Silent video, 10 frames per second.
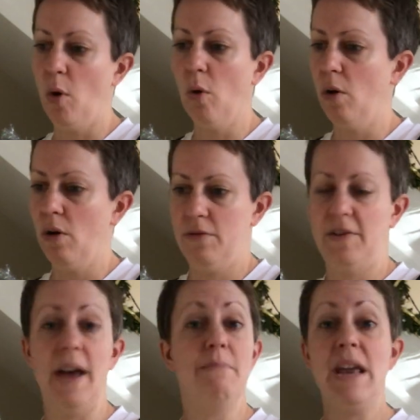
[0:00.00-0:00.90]
or
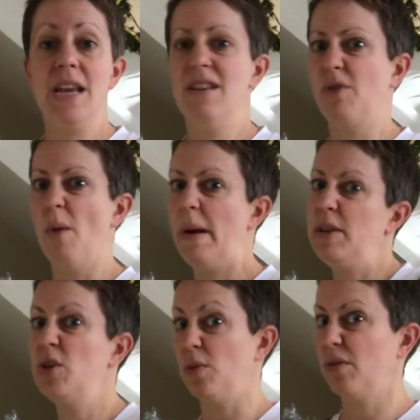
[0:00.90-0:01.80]
if, like me, you've got
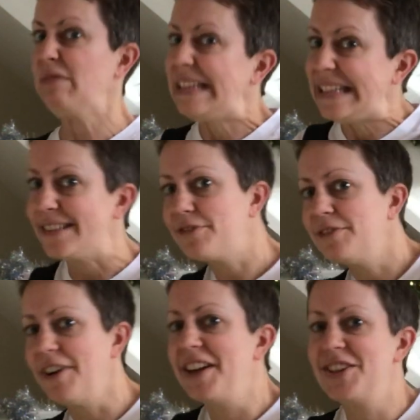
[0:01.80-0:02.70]
maybe 2 or 3
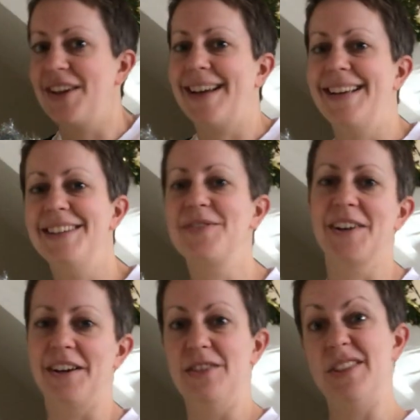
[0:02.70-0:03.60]
different running jackets
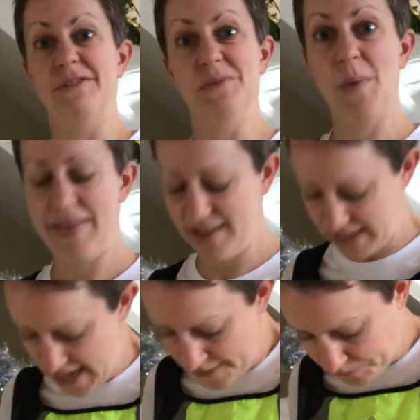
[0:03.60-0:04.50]
for kind of different weathers.